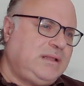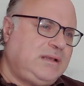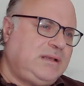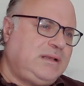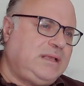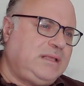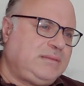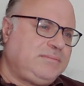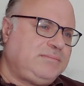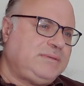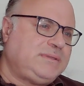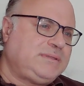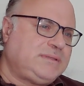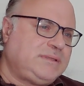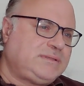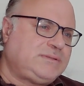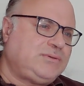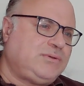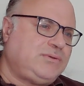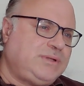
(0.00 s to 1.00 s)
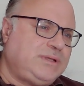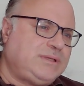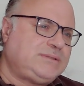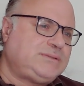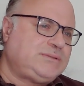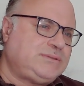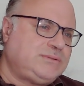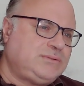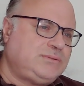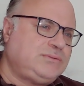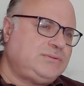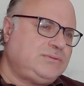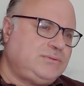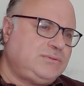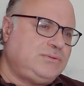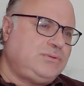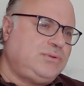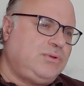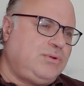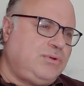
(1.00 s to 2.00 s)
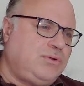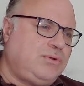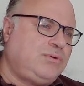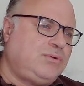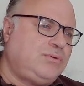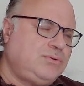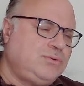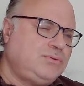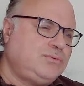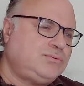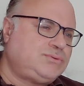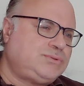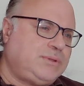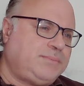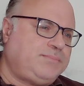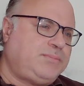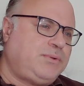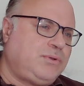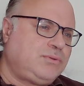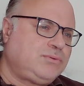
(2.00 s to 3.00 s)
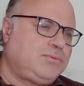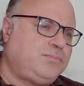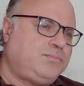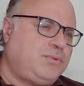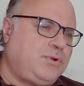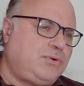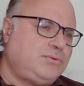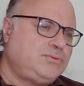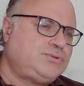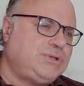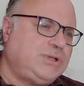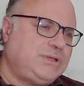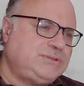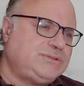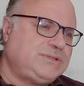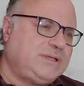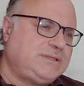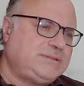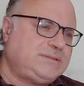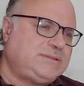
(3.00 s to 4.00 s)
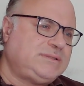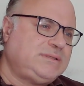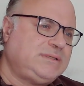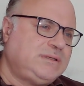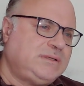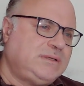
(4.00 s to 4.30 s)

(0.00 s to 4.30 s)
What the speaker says: Let business owners know you support bold changes,